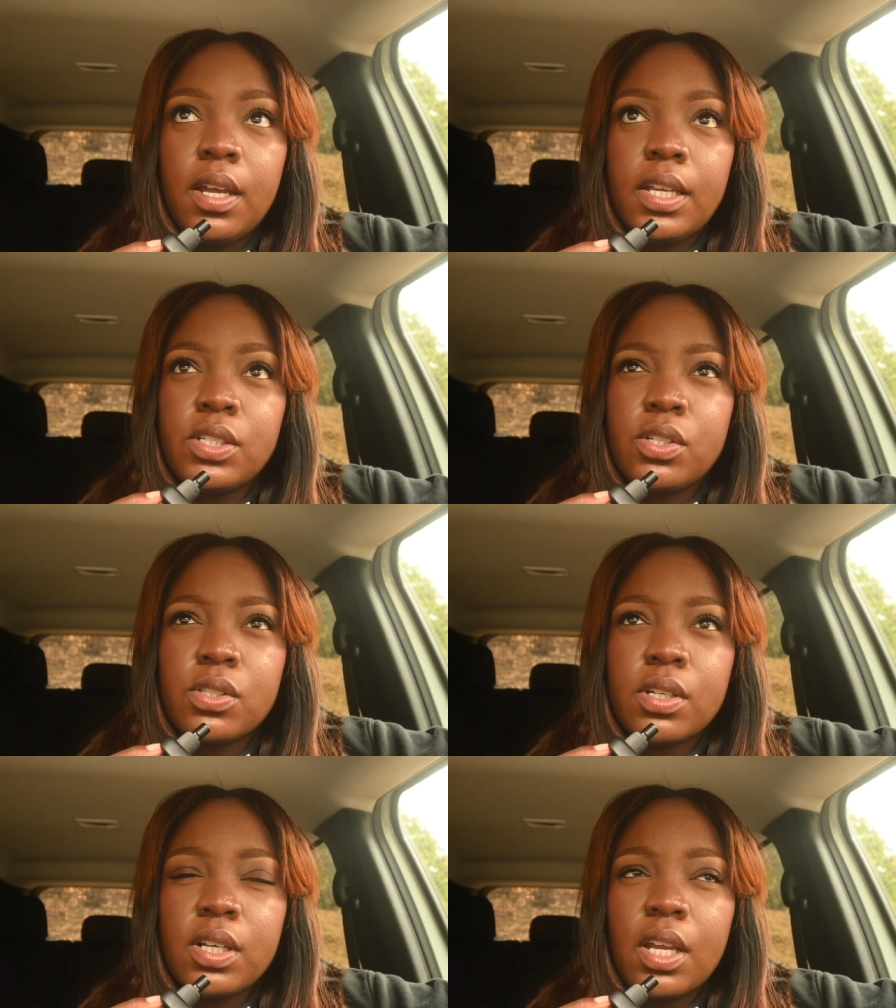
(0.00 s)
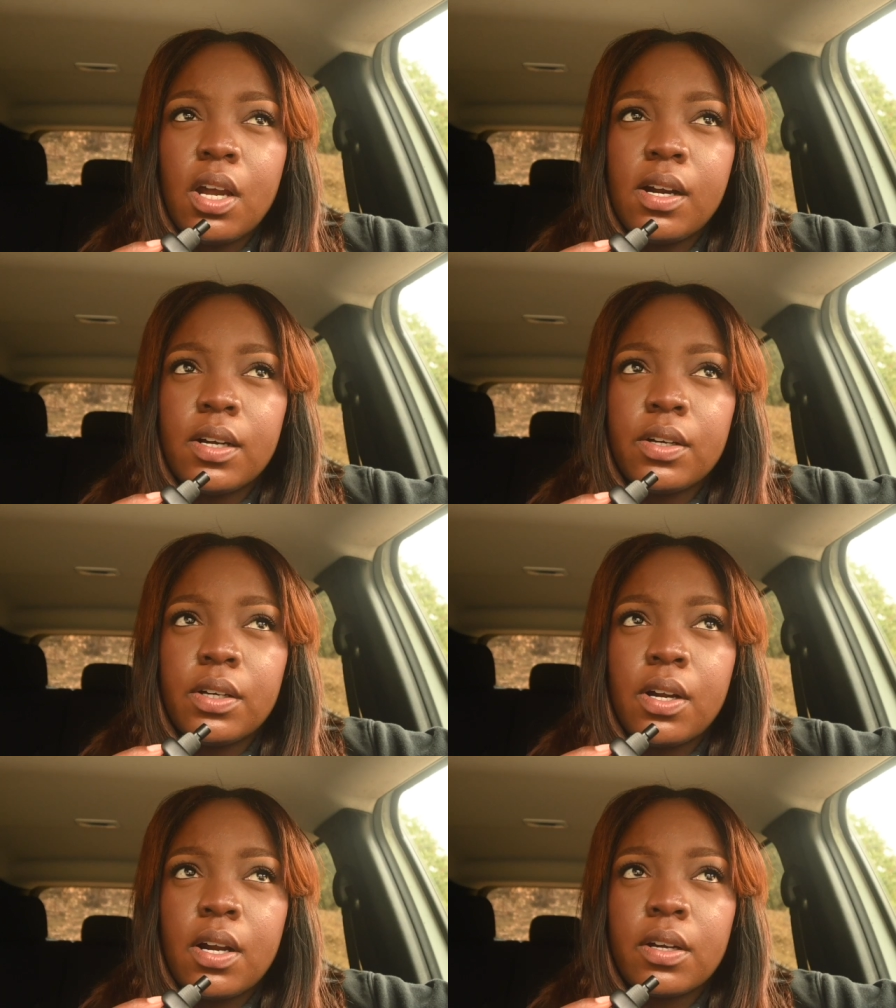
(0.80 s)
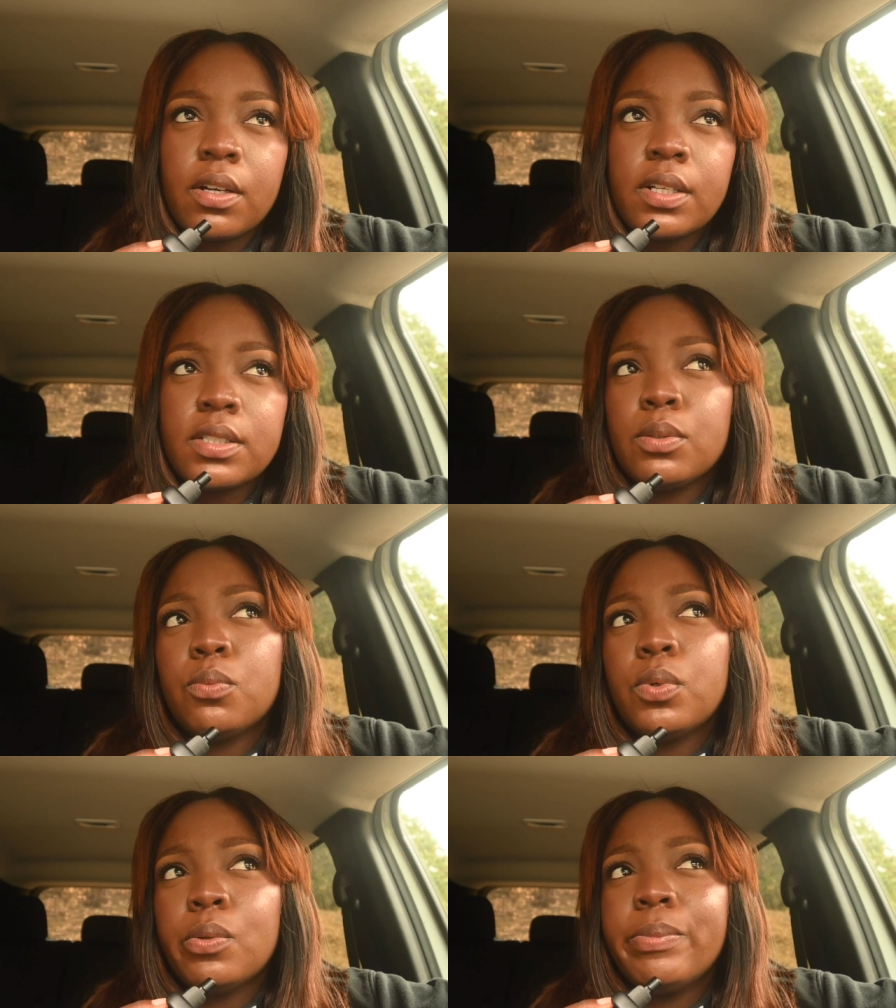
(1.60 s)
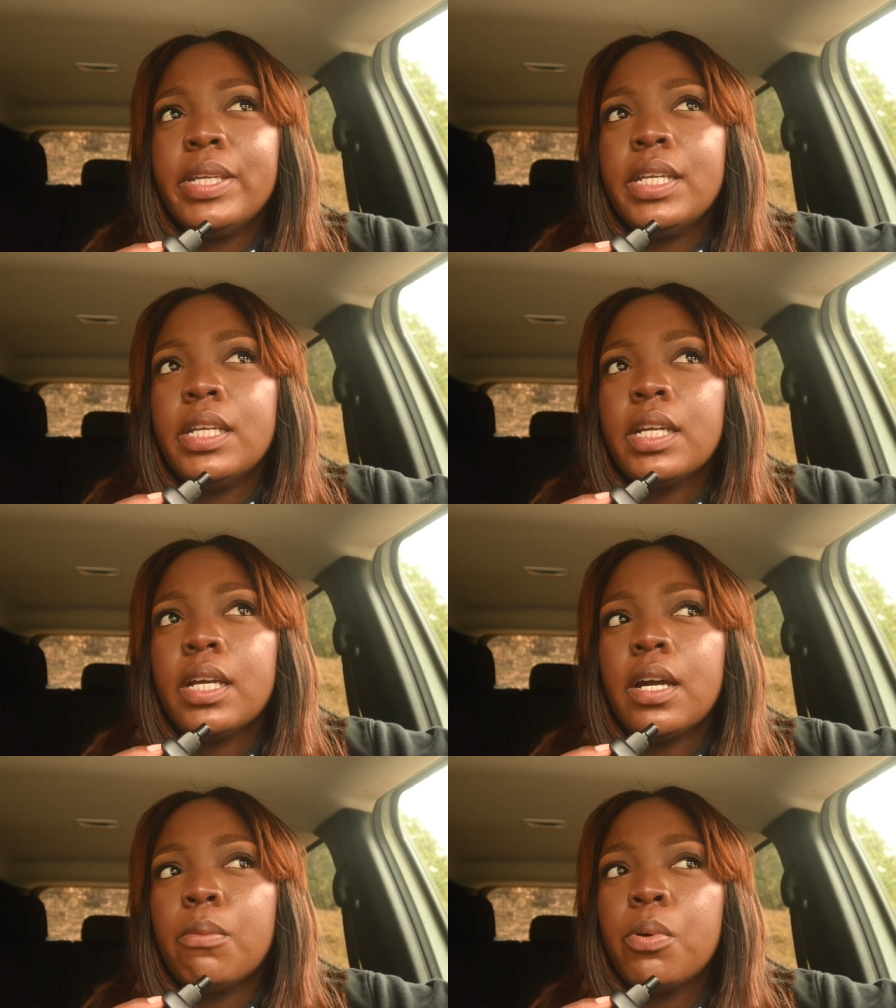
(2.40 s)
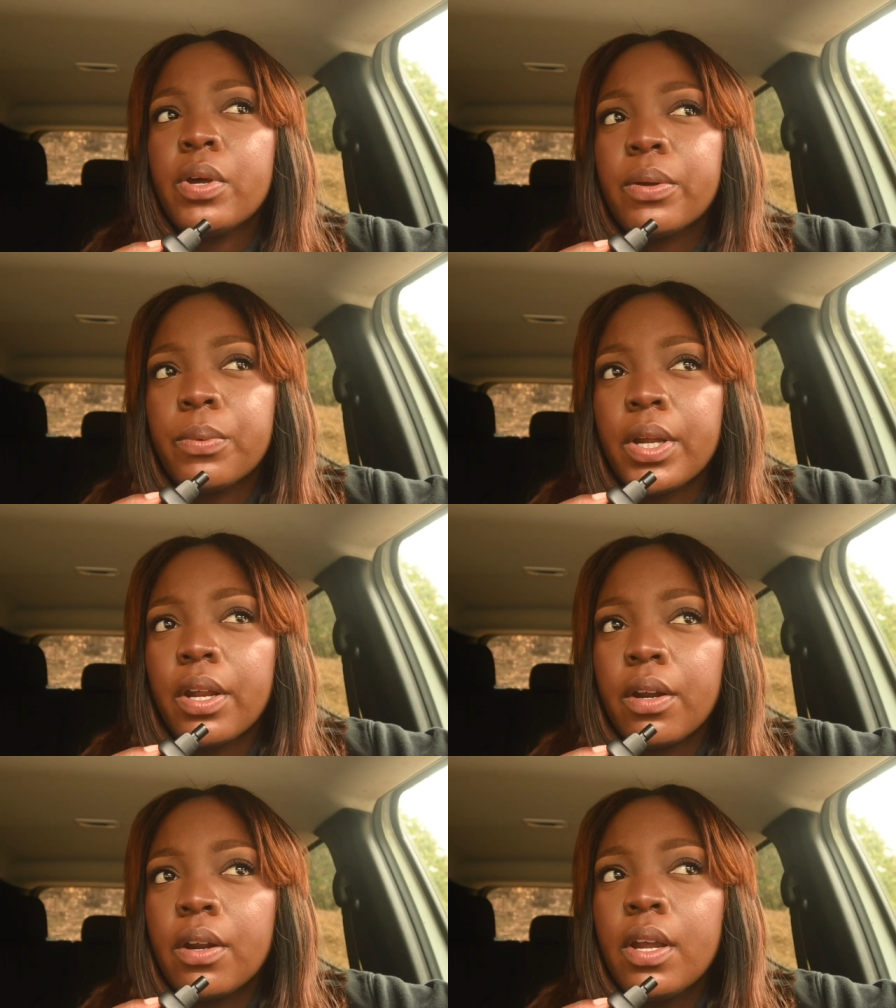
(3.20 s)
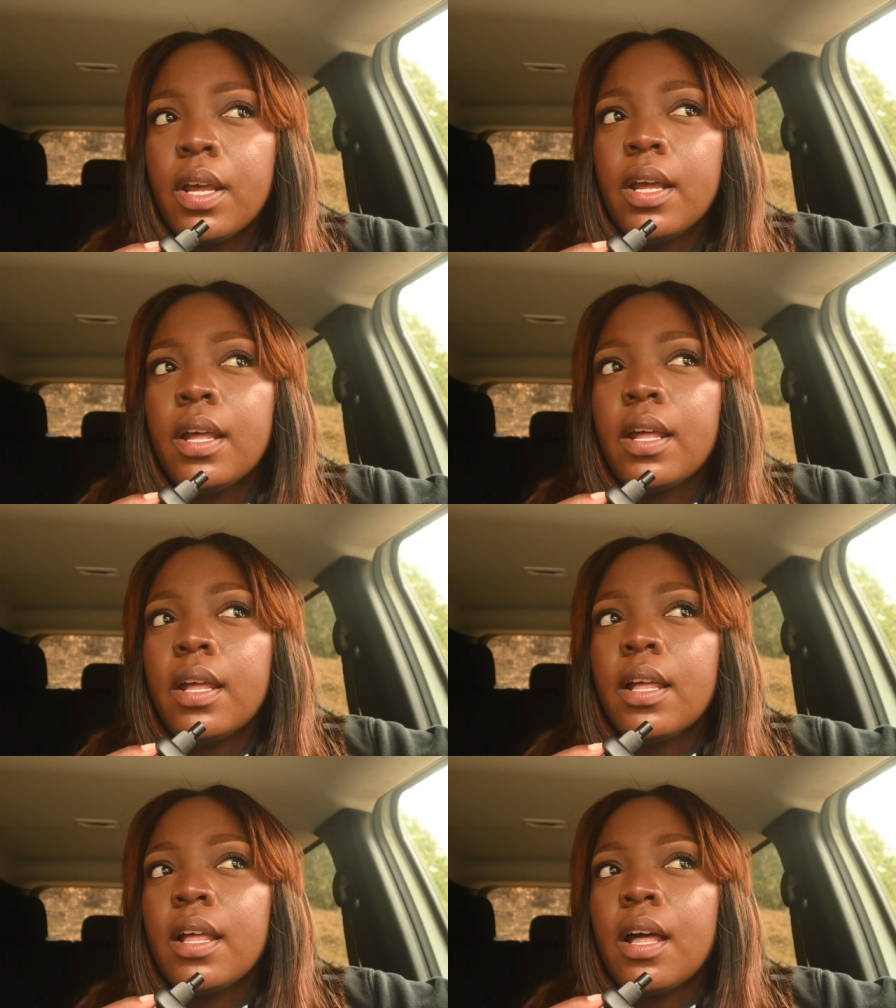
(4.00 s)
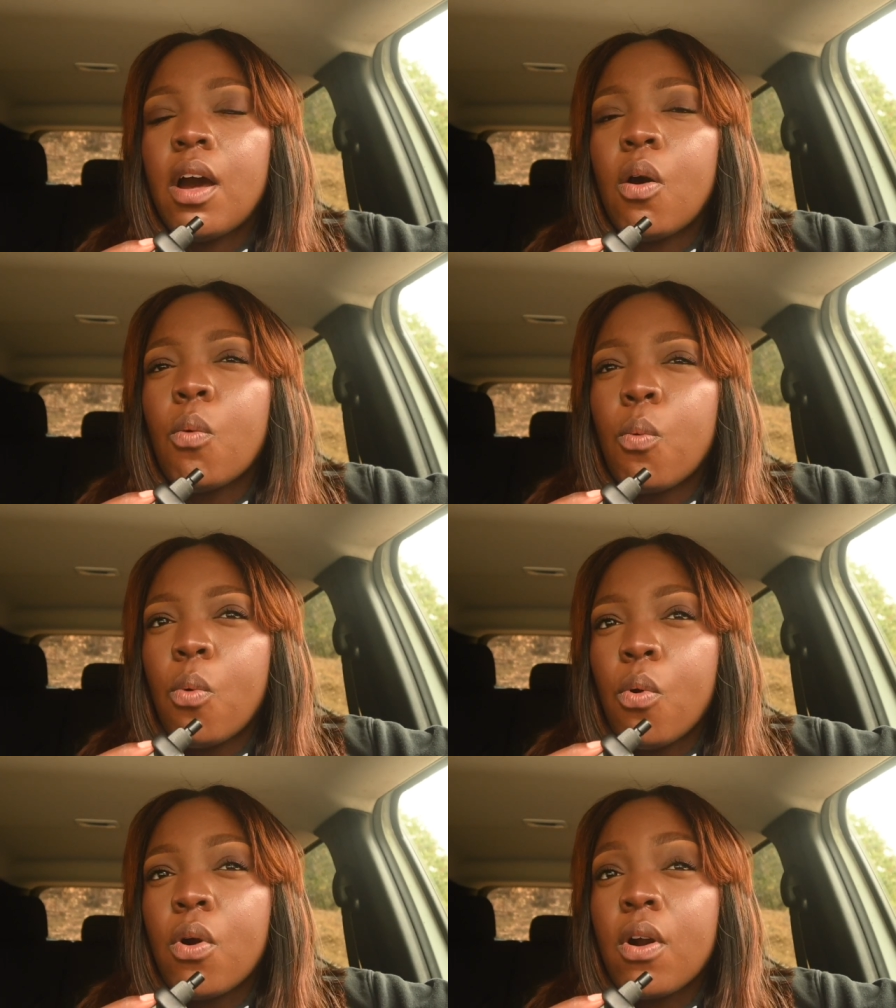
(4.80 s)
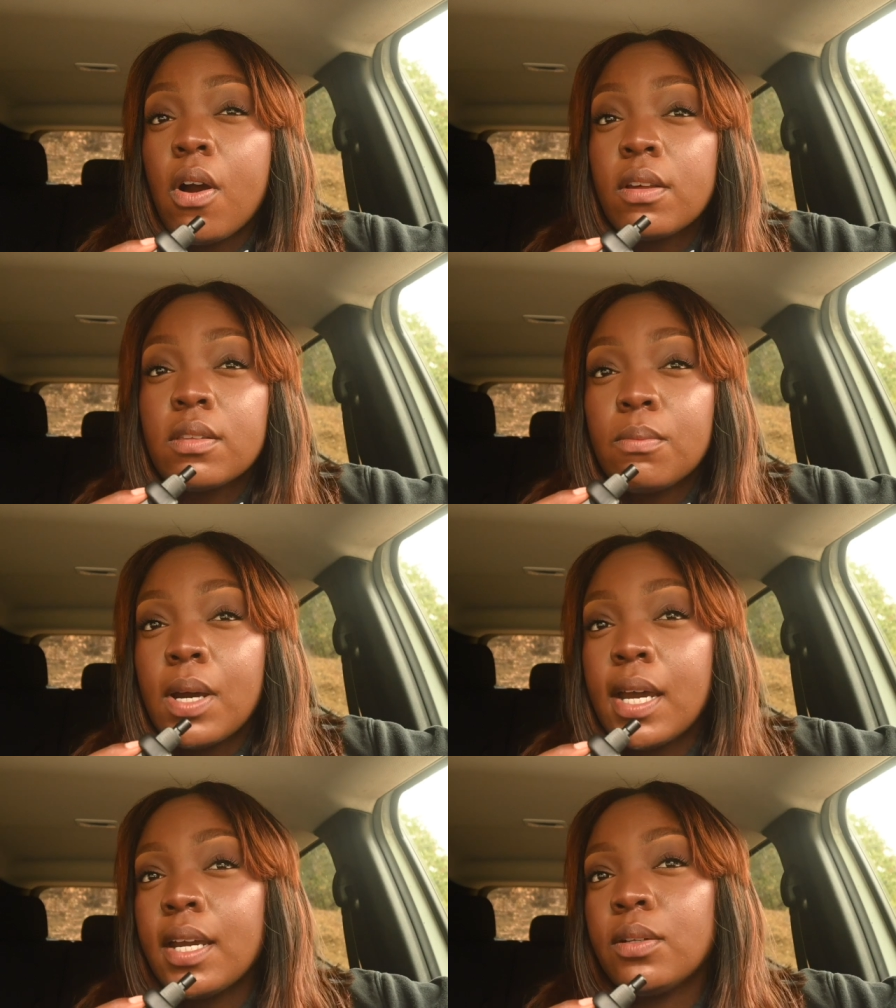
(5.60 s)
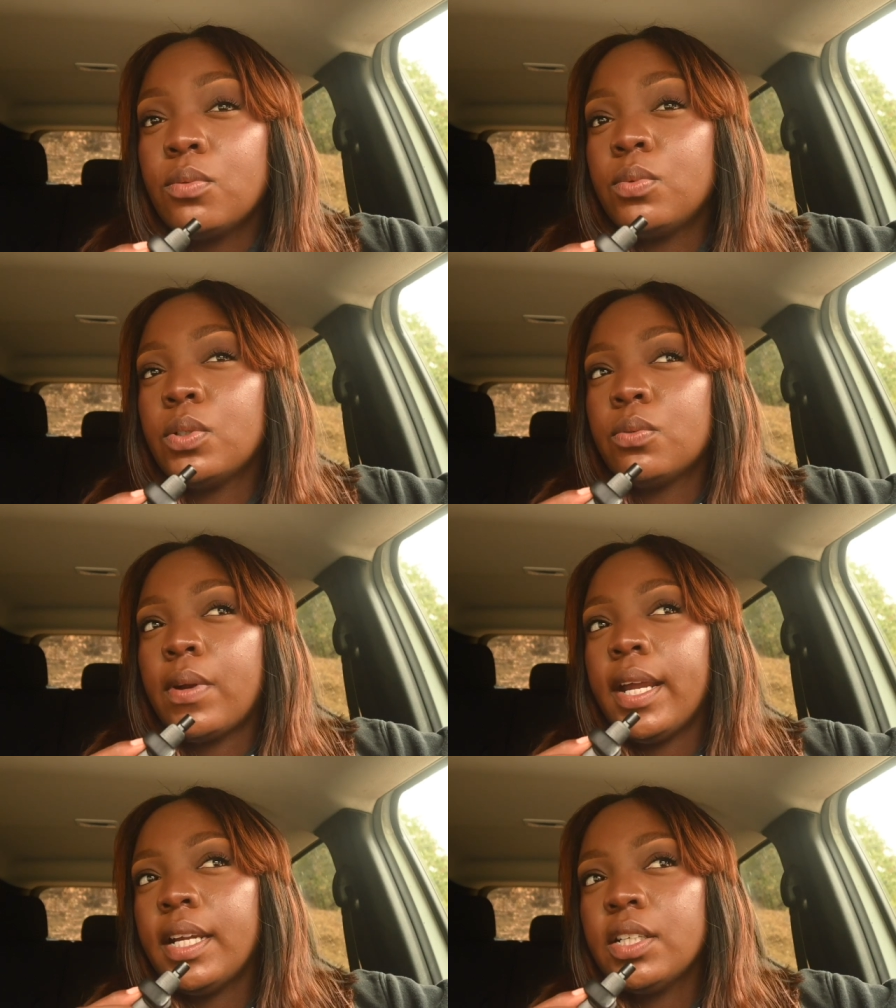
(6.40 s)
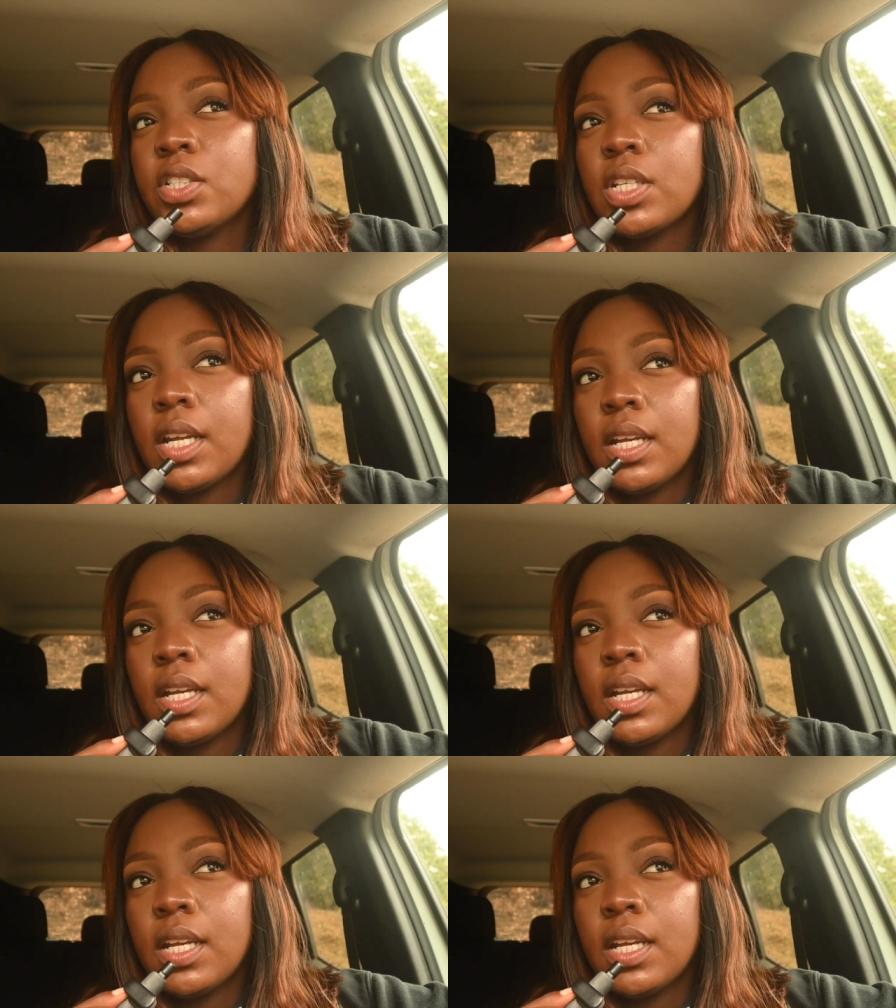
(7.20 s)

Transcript: it's just going to get harder and harder because it will be a point where a war on the mind will rage.